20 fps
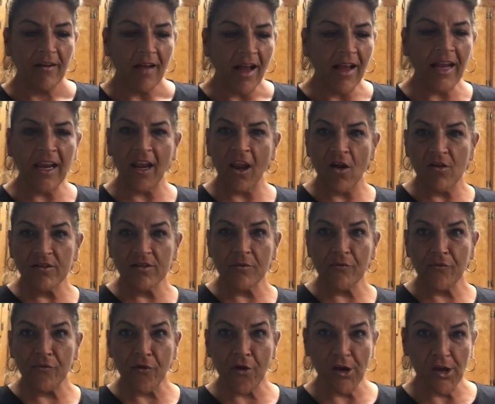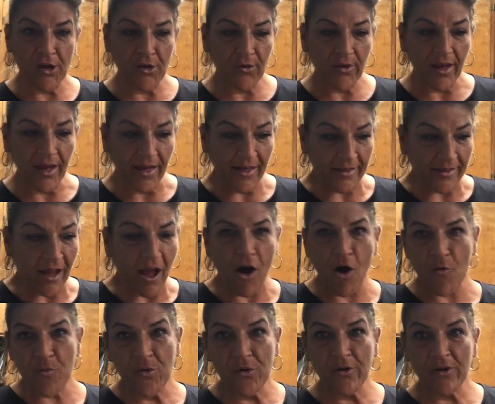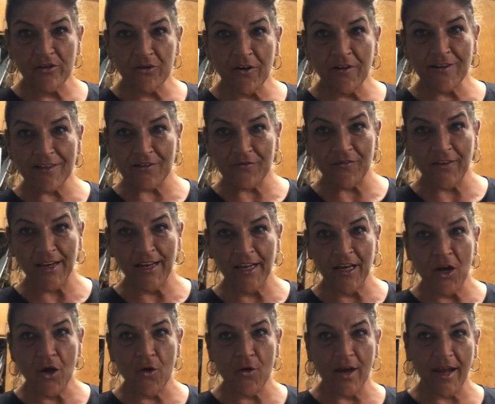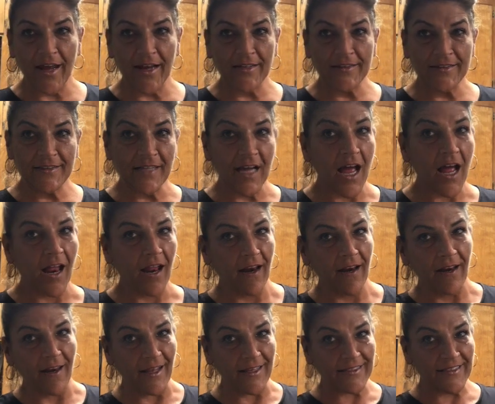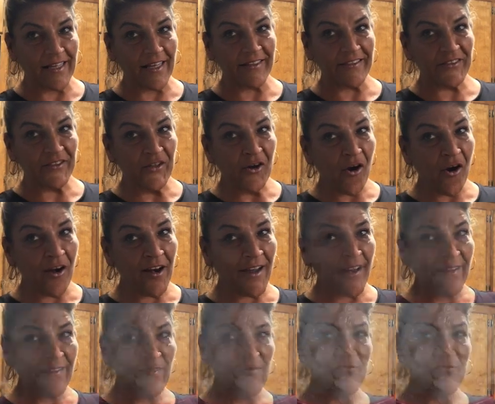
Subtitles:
I get lonesome for you, and I hope you enjoy this video, and let's get started.